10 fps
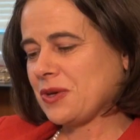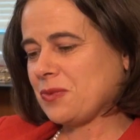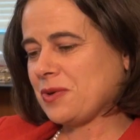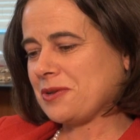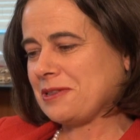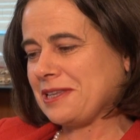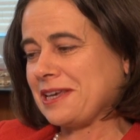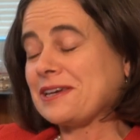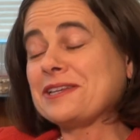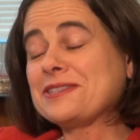Well,
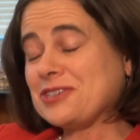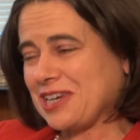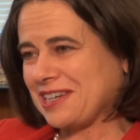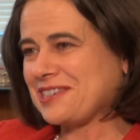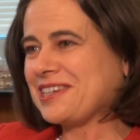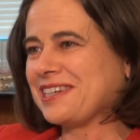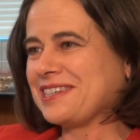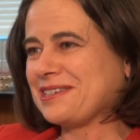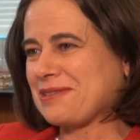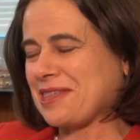yeah, it's a challenge,
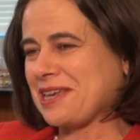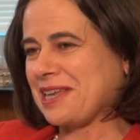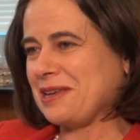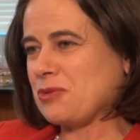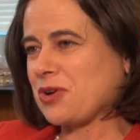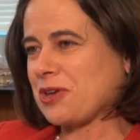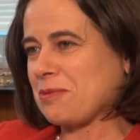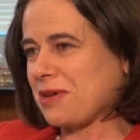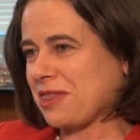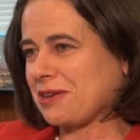and I think any
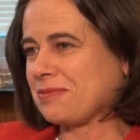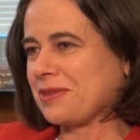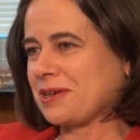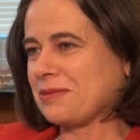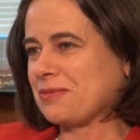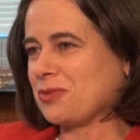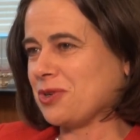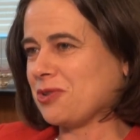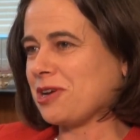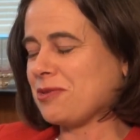working mother
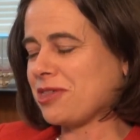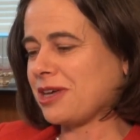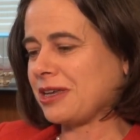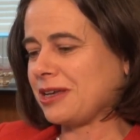would agree with that,